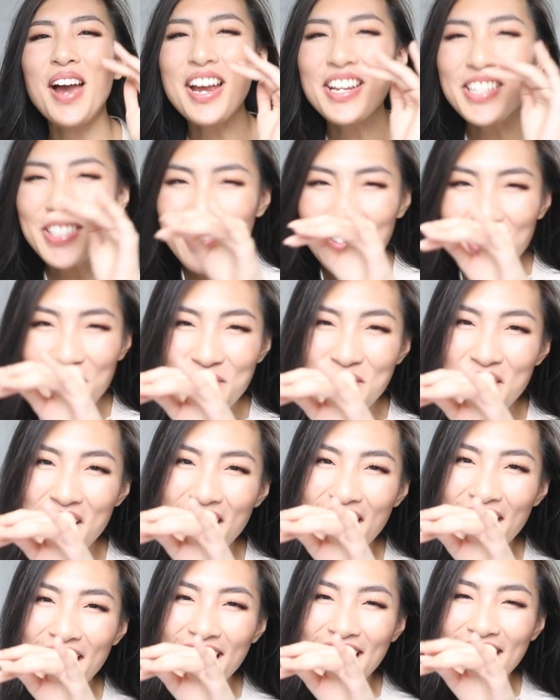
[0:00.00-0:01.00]
as for
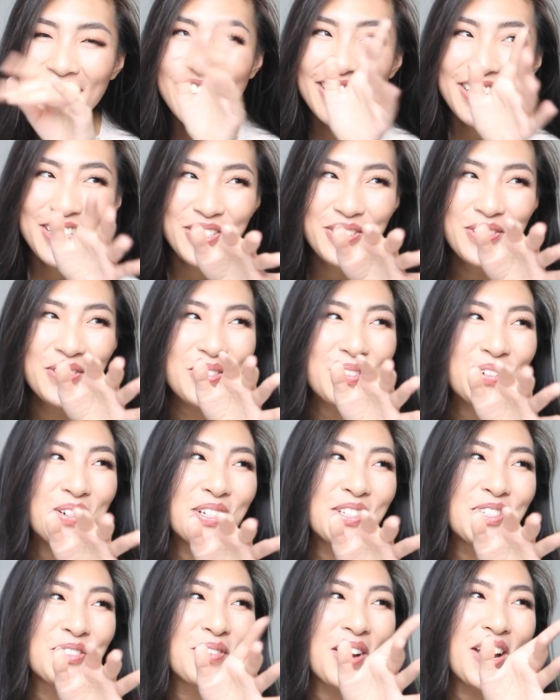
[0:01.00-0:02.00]
my initial
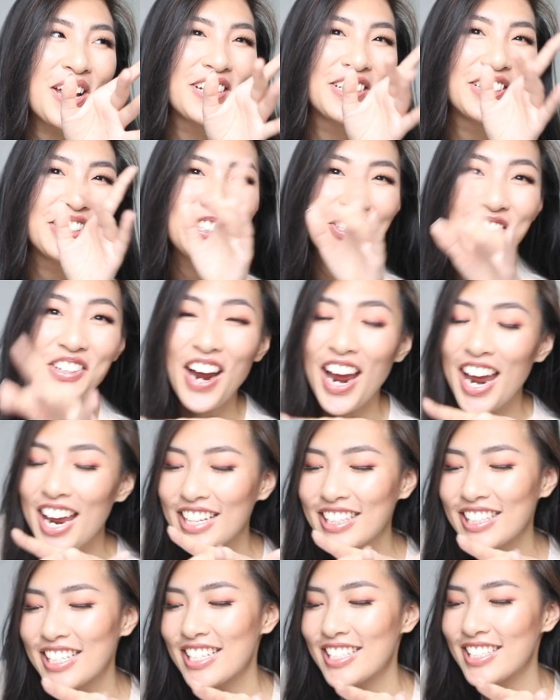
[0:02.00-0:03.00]
thoughts when
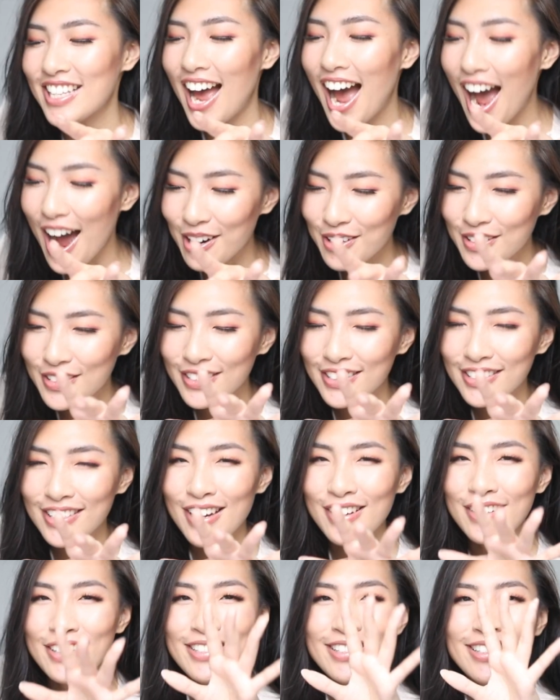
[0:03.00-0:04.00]
trying this out,
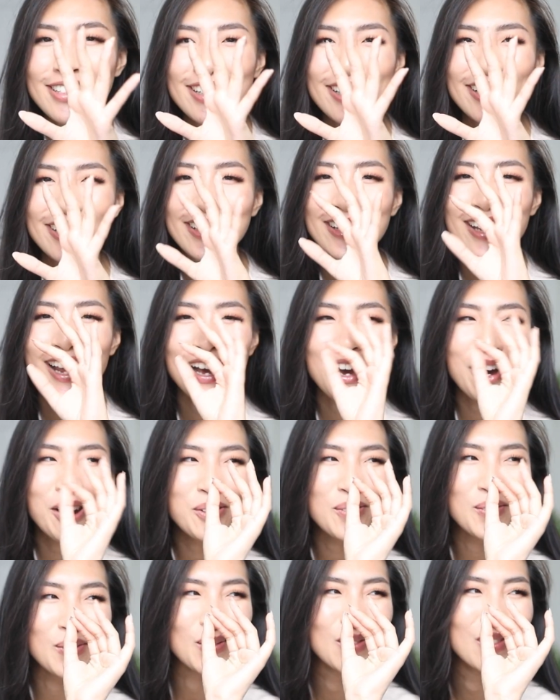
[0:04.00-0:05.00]
I was thinking like,
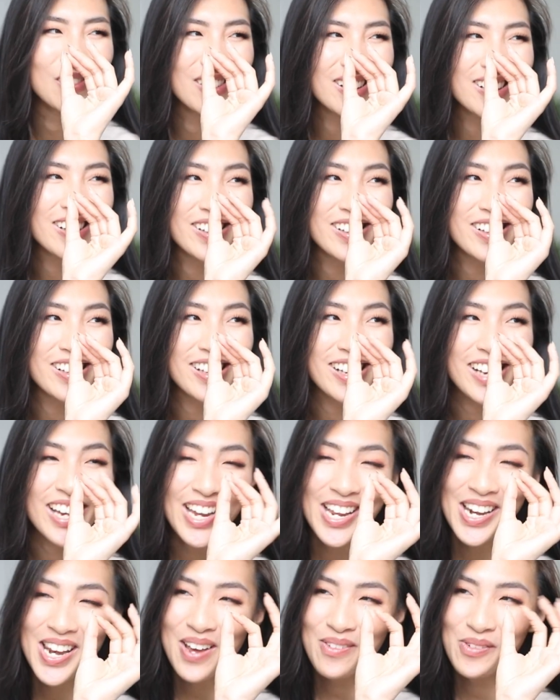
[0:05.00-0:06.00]
oh,
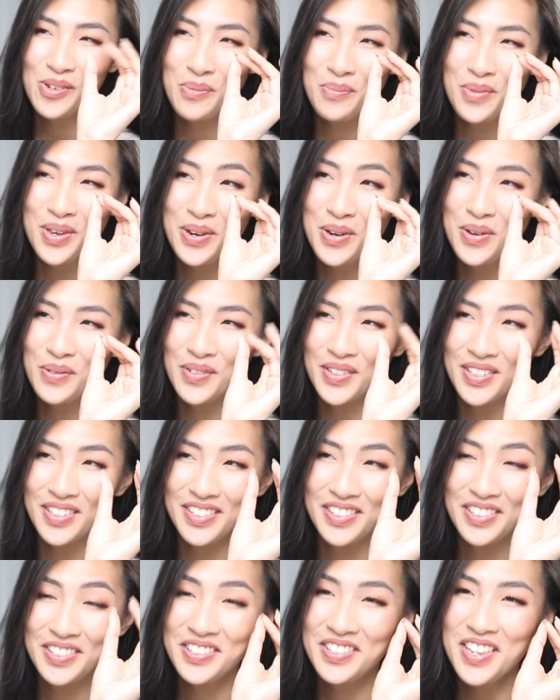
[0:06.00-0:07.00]
it left a bit of a
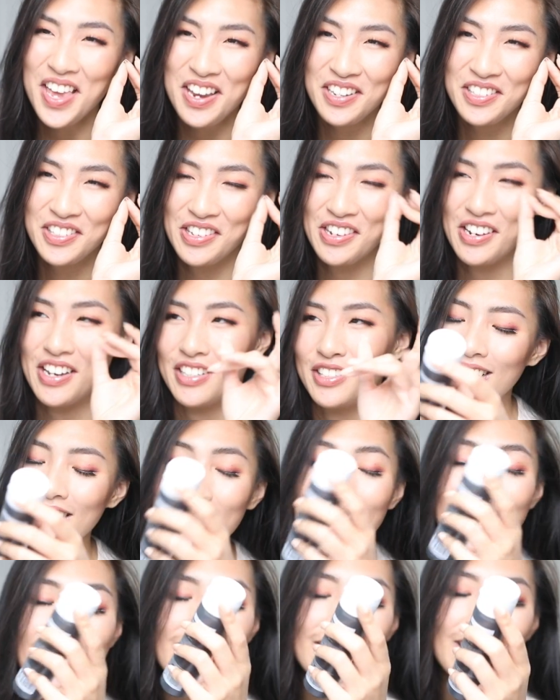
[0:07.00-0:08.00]
texture. It
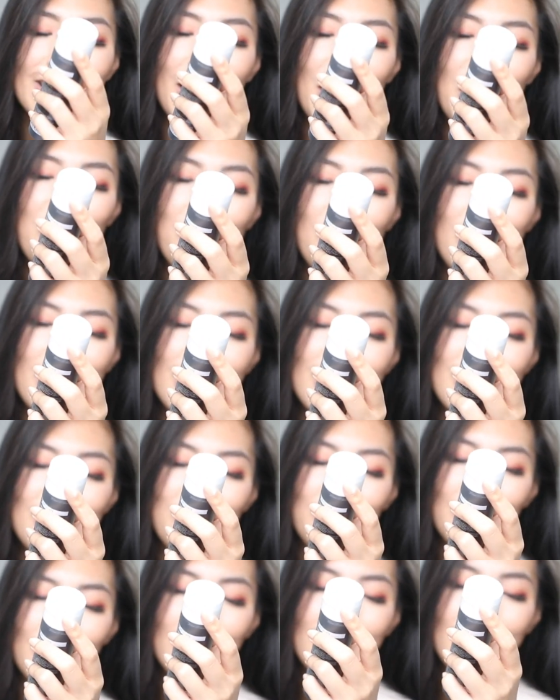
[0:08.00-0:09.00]
is a lightweight
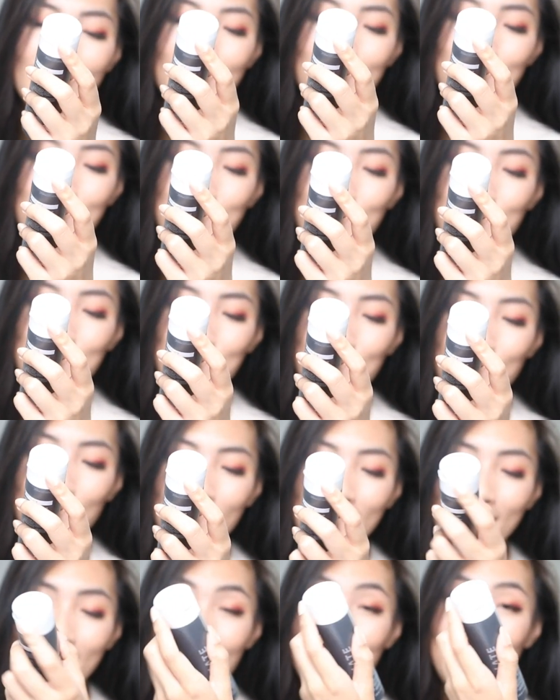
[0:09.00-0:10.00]
liquid and absorbs
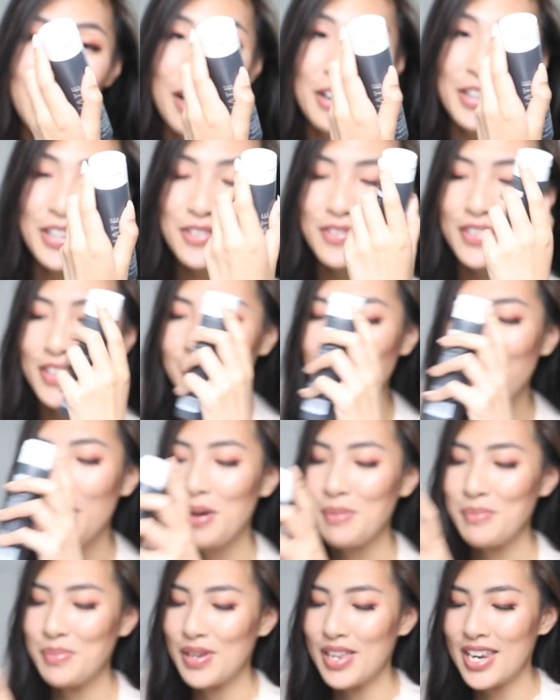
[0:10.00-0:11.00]
quickly, I'll give it
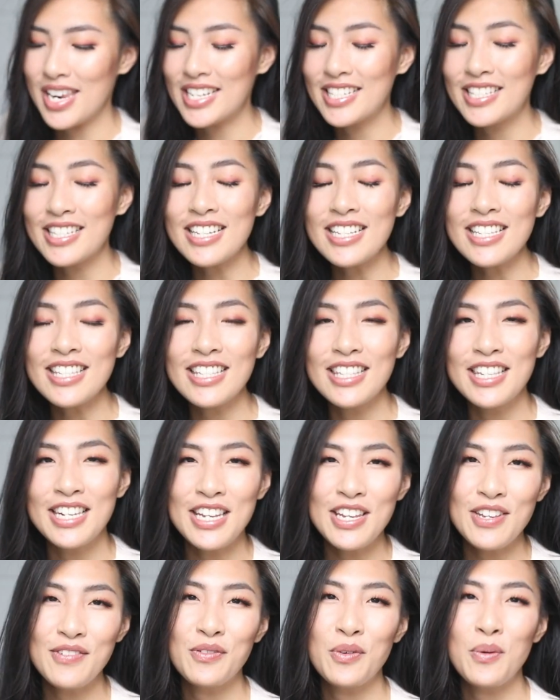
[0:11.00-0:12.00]
that, but it does
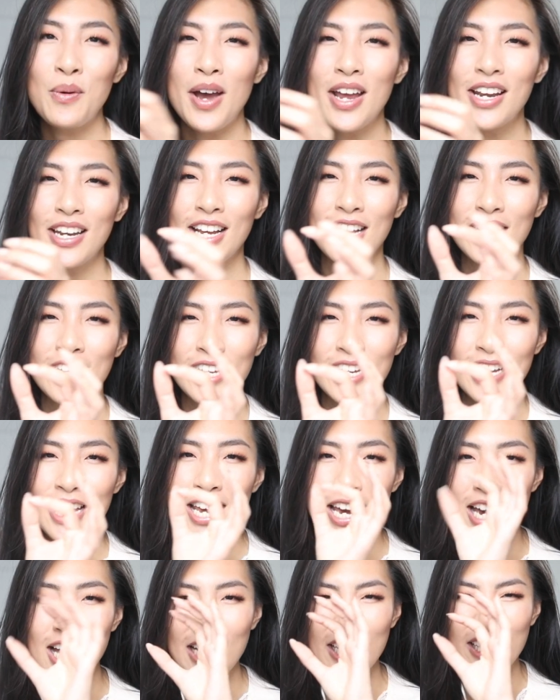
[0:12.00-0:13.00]
leave quite like a
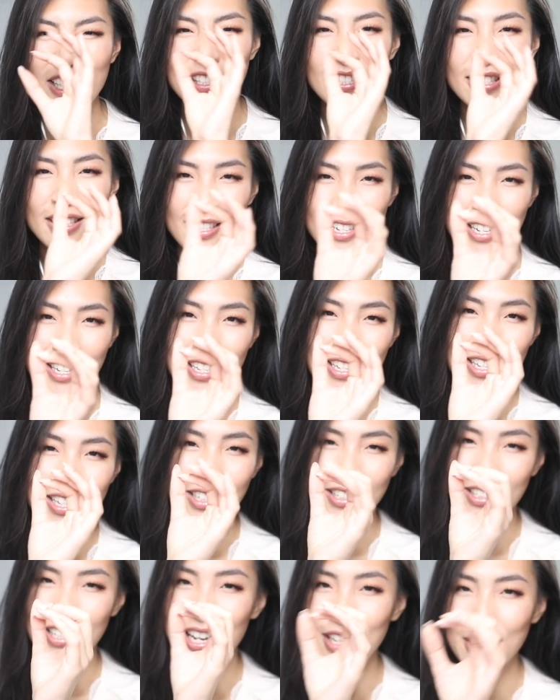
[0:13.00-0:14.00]

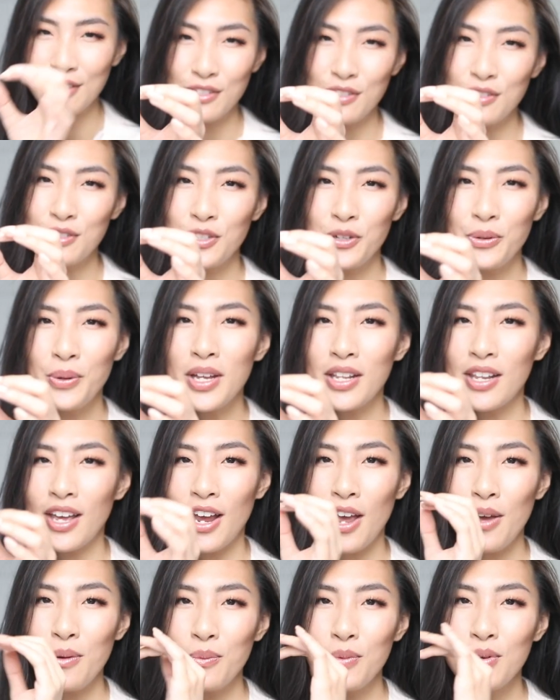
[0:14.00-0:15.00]
sticky texture to it.
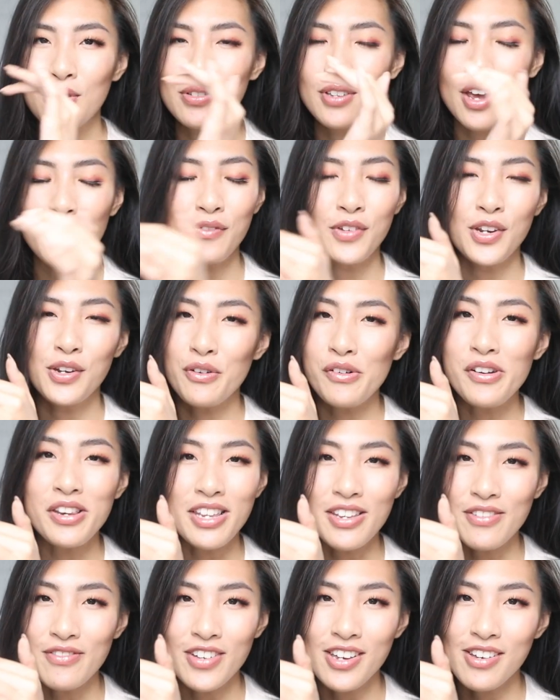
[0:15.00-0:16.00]
Like I would definitely not
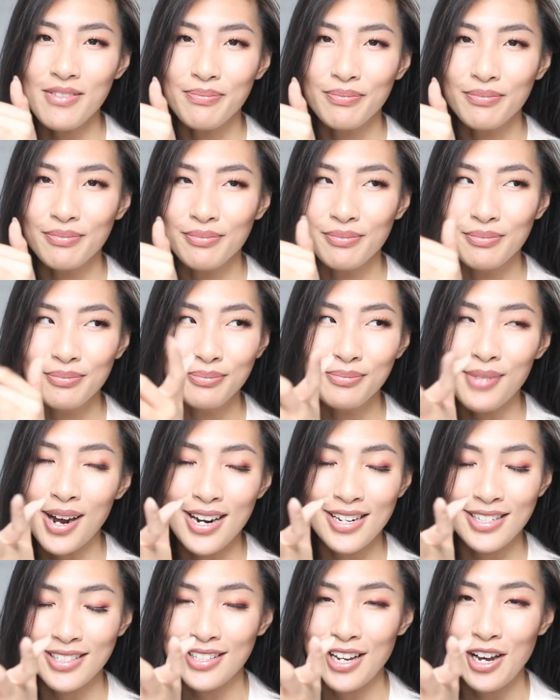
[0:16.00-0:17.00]
leave it by
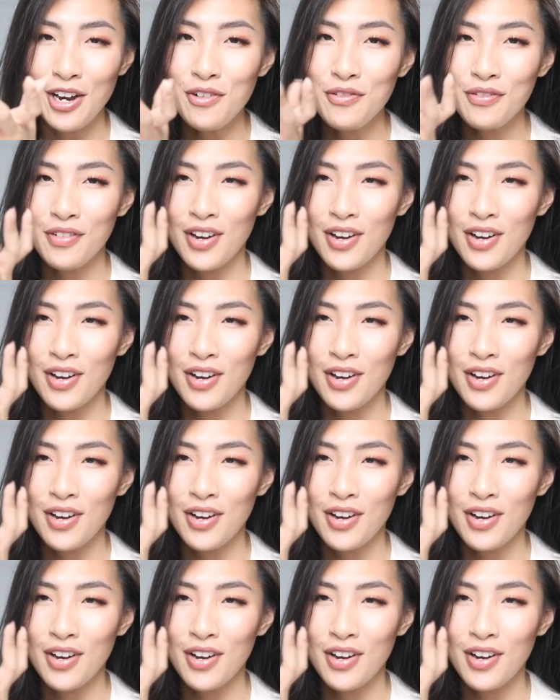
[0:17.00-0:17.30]
itself.